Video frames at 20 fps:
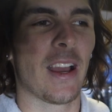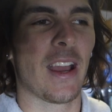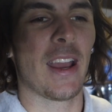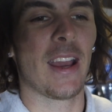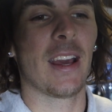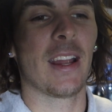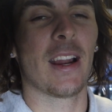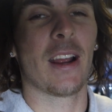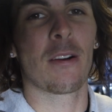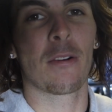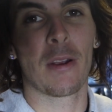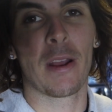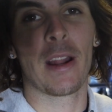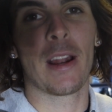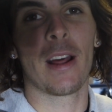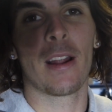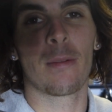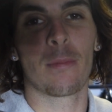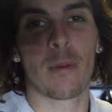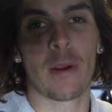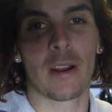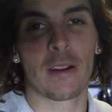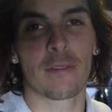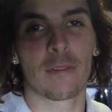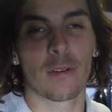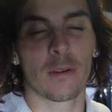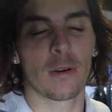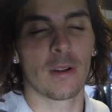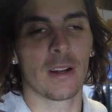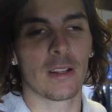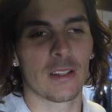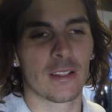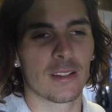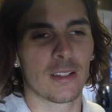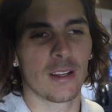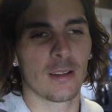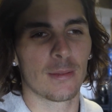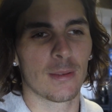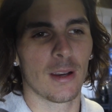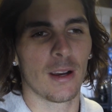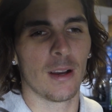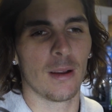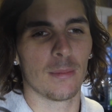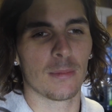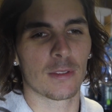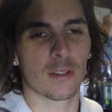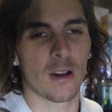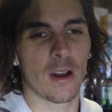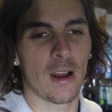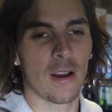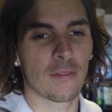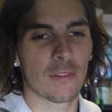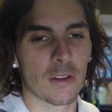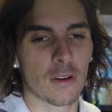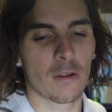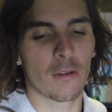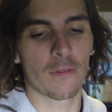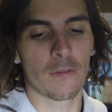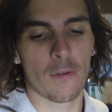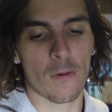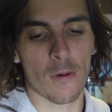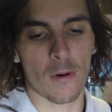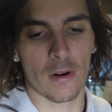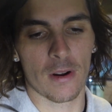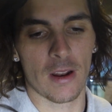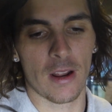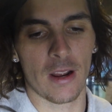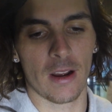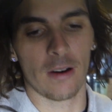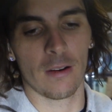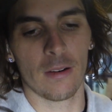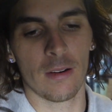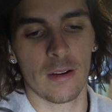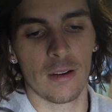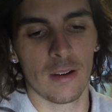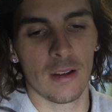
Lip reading: And I ran out of brake fluid at the same time. So I have to go to Ford now.